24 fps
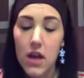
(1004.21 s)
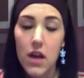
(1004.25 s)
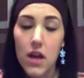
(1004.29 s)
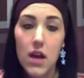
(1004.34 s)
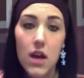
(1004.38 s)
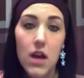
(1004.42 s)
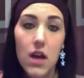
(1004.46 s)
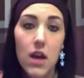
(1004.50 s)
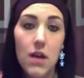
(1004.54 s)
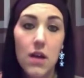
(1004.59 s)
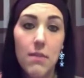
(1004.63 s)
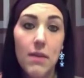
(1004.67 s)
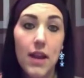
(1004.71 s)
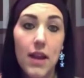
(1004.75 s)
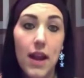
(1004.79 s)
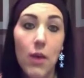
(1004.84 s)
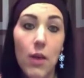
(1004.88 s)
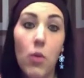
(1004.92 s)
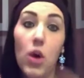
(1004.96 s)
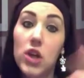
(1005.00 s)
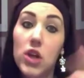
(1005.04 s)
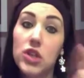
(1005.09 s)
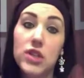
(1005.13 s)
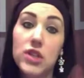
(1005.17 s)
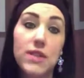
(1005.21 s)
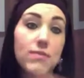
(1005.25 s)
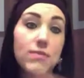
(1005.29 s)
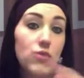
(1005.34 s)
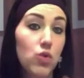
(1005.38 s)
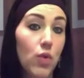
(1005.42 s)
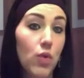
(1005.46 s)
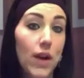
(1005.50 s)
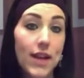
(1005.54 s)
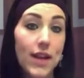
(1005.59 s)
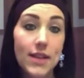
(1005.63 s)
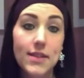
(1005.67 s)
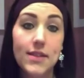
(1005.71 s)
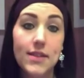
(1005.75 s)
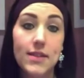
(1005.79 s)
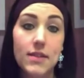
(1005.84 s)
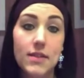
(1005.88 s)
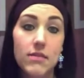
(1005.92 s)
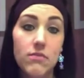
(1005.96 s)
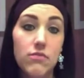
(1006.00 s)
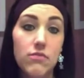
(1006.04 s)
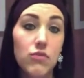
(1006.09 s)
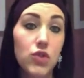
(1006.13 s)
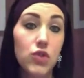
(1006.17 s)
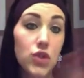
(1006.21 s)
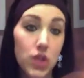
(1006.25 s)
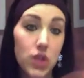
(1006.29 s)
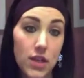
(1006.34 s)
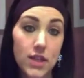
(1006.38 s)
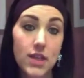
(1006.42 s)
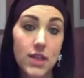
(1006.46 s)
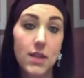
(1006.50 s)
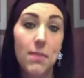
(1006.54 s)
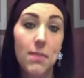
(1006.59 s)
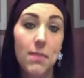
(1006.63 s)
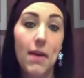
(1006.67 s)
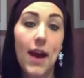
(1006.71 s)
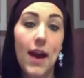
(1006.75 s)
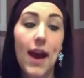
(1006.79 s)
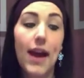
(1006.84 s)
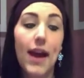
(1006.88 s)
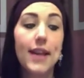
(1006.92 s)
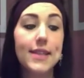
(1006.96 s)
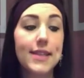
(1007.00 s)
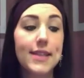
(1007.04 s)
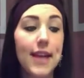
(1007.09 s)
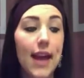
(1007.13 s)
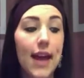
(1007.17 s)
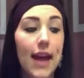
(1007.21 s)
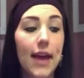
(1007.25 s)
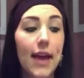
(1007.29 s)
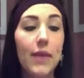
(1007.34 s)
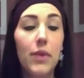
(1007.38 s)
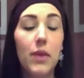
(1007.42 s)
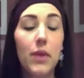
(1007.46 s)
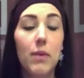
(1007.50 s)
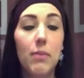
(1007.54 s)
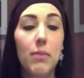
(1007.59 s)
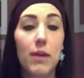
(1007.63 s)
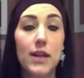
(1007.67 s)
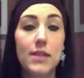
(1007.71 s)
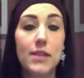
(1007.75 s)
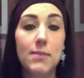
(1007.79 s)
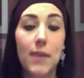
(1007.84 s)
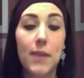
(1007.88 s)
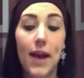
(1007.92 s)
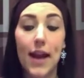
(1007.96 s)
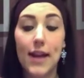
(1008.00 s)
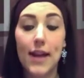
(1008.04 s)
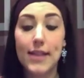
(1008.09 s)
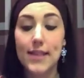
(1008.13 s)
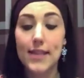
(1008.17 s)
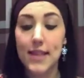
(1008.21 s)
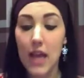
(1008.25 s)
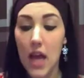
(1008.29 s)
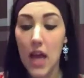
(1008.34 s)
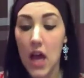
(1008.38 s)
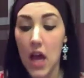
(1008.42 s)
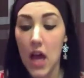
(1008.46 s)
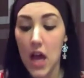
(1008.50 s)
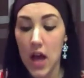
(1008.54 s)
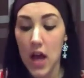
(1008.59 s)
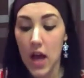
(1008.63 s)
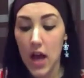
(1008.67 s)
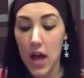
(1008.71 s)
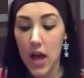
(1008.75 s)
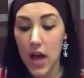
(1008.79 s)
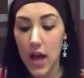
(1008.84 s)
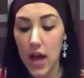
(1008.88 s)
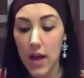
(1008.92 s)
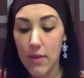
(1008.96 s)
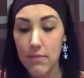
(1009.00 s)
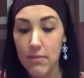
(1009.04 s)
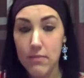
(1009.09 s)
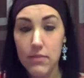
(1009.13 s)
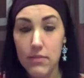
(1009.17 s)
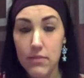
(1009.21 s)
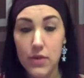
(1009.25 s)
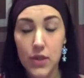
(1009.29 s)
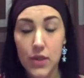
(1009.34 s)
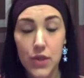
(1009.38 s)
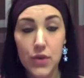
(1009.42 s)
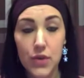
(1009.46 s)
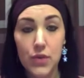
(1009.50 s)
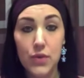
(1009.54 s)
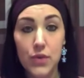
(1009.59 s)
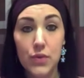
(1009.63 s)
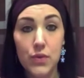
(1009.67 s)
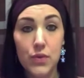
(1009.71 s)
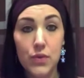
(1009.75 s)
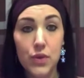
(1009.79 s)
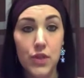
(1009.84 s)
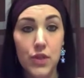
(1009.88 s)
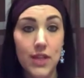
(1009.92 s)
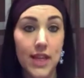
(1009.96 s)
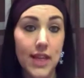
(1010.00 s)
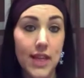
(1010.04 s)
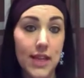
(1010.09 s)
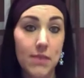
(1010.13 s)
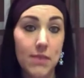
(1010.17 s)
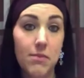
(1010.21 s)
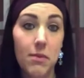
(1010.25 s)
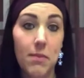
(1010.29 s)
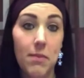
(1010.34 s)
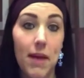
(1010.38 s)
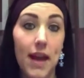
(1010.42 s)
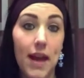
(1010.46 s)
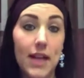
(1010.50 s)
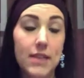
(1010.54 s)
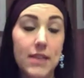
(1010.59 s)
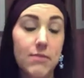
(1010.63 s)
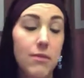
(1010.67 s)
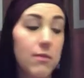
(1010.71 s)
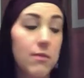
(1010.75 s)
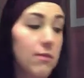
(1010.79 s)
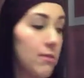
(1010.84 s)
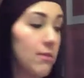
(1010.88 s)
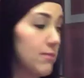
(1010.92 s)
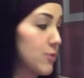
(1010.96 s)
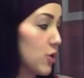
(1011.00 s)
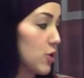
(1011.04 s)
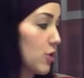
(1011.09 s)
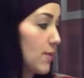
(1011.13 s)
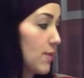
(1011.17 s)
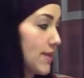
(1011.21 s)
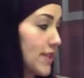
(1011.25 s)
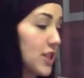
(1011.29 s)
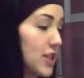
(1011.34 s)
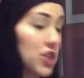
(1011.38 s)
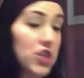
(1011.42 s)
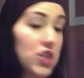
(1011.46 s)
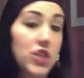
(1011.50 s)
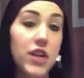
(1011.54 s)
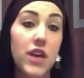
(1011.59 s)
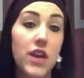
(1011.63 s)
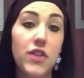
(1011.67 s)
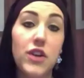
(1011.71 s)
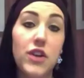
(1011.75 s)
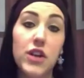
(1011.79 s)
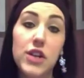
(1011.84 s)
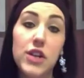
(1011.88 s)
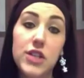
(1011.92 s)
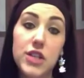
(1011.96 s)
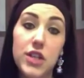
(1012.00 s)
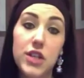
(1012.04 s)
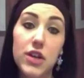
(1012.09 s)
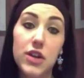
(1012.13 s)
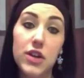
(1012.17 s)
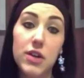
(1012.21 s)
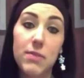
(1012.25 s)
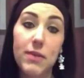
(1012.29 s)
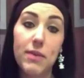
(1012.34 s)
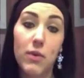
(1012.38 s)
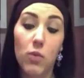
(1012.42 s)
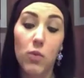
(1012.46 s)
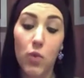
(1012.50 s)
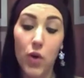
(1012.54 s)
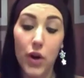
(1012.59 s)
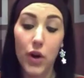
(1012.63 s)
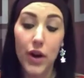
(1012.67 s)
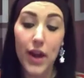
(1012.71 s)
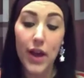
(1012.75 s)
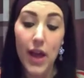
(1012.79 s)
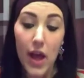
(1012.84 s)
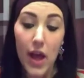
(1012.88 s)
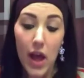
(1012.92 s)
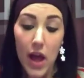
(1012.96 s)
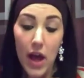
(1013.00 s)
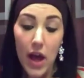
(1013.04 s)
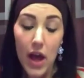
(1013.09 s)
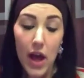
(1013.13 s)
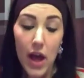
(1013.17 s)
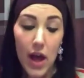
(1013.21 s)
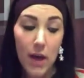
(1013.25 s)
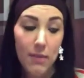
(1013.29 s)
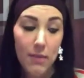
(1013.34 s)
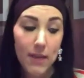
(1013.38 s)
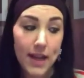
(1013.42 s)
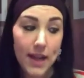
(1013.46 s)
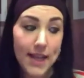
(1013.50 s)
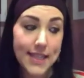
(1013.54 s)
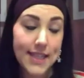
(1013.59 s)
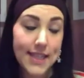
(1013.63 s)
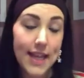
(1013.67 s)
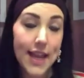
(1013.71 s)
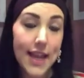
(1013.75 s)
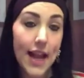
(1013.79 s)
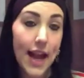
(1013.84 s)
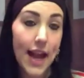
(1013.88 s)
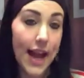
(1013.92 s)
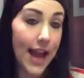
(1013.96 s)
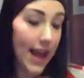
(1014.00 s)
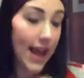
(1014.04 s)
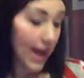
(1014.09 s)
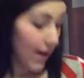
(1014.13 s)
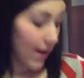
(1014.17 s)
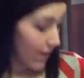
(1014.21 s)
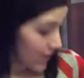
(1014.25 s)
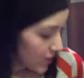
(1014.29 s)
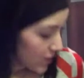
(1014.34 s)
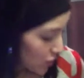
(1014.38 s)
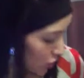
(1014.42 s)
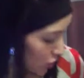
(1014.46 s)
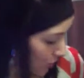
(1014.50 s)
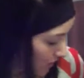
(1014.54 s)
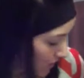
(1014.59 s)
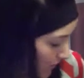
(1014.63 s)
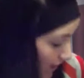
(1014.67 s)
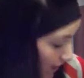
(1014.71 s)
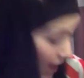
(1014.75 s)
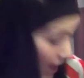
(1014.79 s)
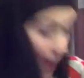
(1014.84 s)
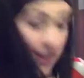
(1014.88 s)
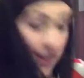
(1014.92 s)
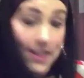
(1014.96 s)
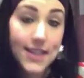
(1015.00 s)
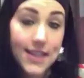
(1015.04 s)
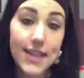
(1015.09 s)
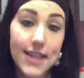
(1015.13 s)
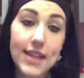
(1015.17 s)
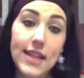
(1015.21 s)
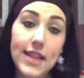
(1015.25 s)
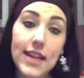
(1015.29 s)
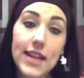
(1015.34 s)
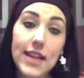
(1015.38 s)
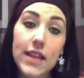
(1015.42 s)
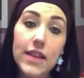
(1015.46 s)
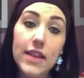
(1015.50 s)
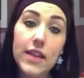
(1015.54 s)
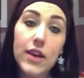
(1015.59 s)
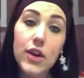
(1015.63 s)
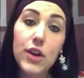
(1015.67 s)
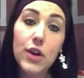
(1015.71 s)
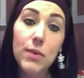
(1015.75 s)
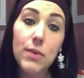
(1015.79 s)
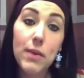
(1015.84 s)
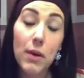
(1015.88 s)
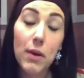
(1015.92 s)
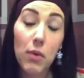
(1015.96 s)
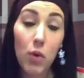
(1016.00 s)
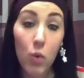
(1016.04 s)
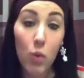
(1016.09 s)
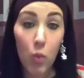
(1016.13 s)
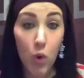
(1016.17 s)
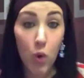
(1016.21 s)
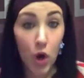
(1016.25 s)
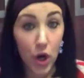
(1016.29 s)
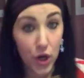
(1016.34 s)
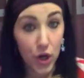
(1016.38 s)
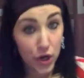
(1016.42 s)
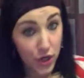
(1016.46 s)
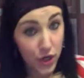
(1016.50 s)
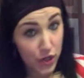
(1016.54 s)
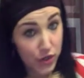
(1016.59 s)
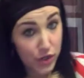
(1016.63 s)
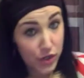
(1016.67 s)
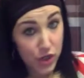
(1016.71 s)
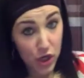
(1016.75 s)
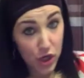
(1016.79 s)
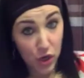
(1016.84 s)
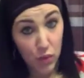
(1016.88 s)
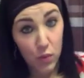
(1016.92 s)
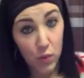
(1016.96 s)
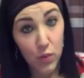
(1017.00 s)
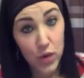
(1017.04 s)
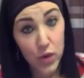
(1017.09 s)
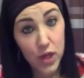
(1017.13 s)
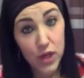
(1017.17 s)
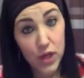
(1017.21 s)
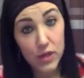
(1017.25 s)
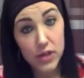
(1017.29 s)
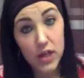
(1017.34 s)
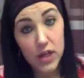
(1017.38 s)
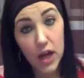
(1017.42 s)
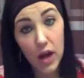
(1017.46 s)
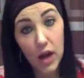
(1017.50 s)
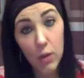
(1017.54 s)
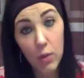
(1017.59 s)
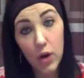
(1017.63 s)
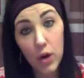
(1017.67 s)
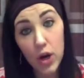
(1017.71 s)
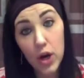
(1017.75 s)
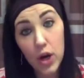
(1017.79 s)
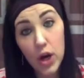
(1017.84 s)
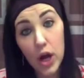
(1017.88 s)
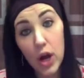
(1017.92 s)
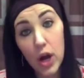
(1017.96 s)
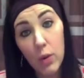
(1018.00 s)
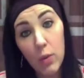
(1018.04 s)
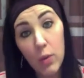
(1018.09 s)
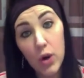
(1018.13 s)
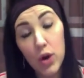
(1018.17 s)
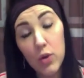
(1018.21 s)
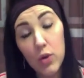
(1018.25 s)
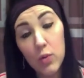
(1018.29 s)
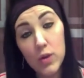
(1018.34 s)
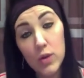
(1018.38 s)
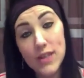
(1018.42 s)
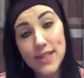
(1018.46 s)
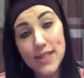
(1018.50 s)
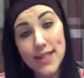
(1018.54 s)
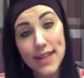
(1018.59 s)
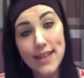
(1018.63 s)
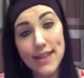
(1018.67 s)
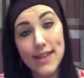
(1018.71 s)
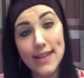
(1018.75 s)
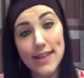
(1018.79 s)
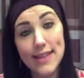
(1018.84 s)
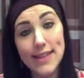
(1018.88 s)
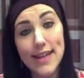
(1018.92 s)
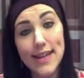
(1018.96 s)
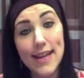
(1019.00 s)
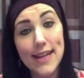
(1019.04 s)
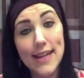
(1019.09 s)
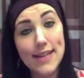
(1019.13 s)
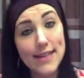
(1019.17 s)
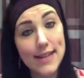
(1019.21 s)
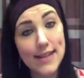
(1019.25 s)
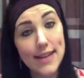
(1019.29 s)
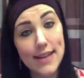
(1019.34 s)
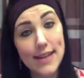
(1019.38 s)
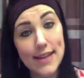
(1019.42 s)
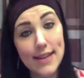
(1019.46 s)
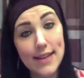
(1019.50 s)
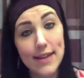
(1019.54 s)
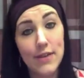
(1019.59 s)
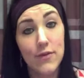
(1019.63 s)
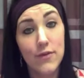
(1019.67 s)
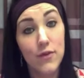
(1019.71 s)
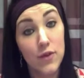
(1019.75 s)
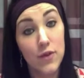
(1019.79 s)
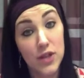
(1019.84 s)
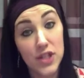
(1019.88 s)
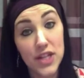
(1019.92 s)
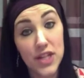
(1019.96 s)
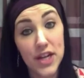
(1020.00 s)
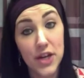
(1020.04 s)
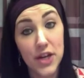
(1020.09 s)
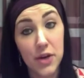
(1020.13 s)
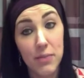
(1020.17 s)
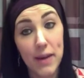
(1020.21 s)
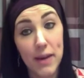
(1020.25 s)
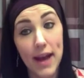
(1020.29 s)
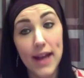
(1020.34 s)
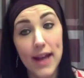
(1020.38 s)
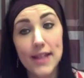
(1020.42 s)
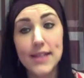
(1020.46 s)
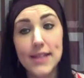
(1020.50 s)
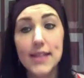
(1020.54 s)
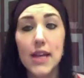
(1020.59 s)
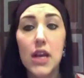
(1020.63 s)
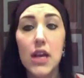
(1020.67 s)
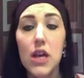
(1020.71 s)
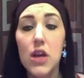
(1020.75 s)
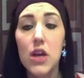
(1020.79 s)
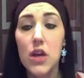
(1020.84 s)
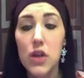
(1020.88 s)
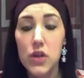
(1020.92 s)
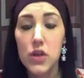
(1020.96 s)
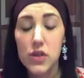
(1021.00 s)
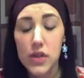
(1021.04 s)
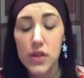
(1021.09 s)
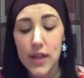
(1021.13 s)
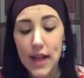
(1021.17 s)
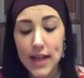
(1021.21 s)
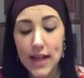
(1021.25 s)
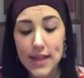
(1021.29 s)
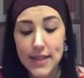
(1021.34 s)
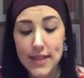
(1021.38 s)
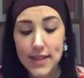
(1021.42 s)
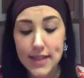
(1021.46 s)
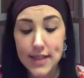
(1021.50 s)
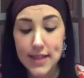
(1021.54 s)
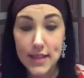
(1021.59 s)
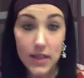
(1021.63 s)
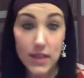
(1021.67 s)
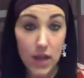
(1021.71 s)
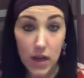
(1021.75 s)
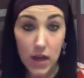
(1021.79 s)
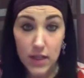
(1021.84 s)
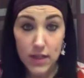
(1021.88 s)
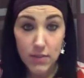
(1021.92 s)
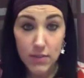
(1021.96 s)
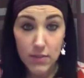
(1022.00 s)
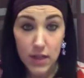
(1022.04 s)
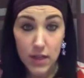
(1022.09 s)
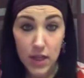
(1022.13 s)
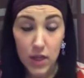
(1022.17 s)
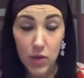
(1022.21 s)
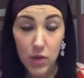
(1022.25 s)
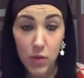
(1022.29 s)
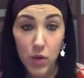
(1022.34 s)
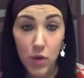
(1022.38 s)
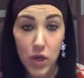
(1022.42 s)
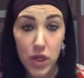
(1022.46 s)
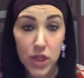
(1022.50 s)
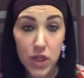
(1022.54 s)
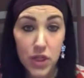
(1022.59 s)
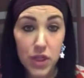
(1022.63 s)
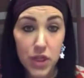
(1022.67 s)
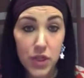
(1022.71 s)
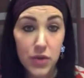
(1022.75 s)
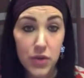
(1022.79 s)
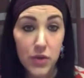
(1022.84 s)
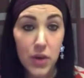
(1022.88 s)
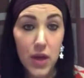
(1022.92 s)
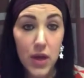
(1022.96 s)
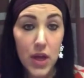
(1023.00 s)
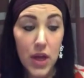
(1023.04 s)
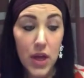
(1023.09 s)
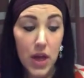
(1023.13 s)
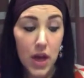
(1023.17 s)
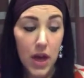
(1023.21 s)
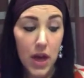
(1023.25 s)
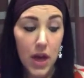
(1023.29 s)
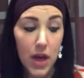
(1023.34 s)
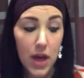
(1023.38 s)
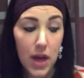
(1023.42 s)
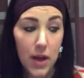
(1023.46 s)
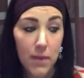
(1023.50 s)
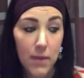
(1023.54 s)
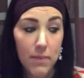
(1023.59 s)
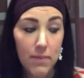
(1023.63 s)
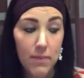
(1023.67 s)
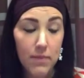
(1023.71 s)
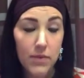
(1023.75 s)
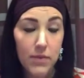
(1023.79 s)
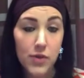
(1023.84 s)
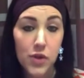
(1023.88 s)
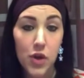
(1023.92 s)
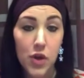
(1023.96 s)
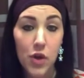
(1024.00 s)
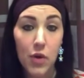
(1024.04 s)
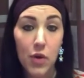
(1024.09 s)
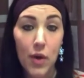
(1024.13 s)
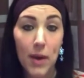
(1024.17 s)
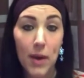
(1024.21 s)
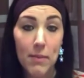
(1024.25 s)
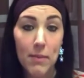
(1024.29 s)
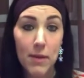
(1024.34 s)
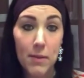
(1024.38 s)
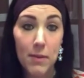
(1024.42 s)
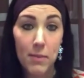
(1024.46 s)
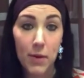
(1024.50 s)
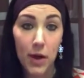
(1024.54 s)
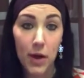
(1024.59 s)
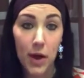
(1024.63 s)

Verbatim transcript: um, and I washed them twice, just the pads and the breast pads um, to just get them to maximum absorbency. So now they're good to go to be worn. Um, like I said, I have a scoop of OxiClean in there. I'm going to put water. You don't want to use hot water. Hot water will set the stains and therefore stain your pads. So that's not something you want to do. Um, so I'm going to put